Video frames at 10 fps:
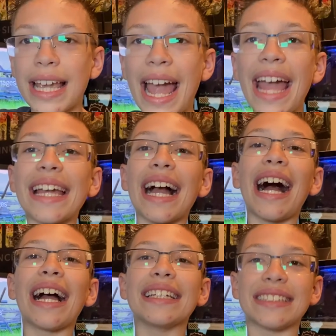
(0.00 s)
Hey
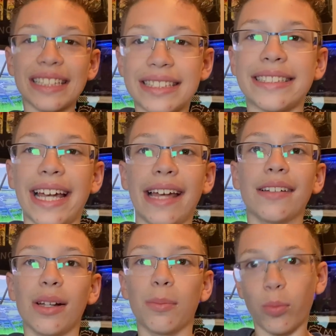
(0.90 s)
guys, it's
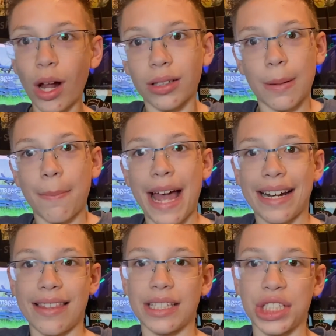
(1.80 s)
Caleb. Welcome
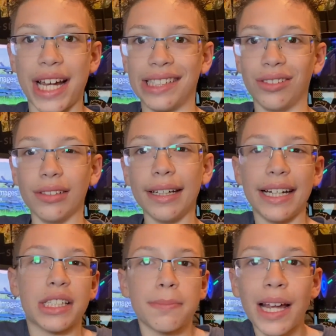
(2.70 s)
back to the channel.
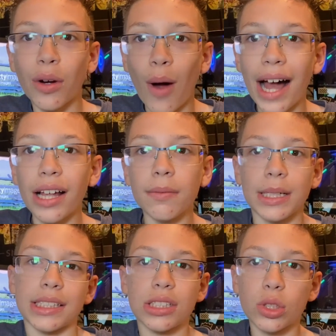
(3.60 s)
It's been a while
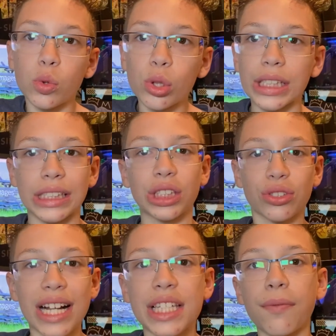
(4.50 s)
because school is
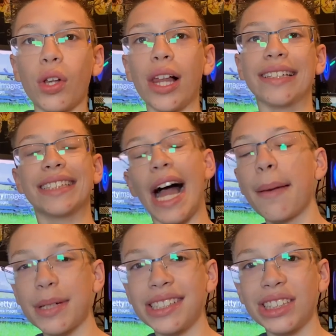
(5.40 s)
stressful and
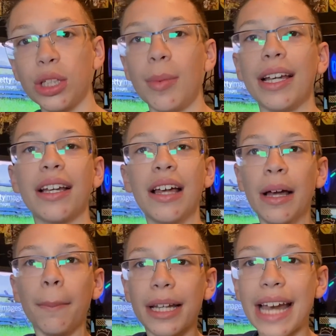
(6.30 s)
time-consuming,
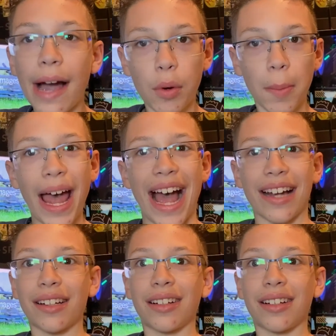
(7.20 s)
but now we're back.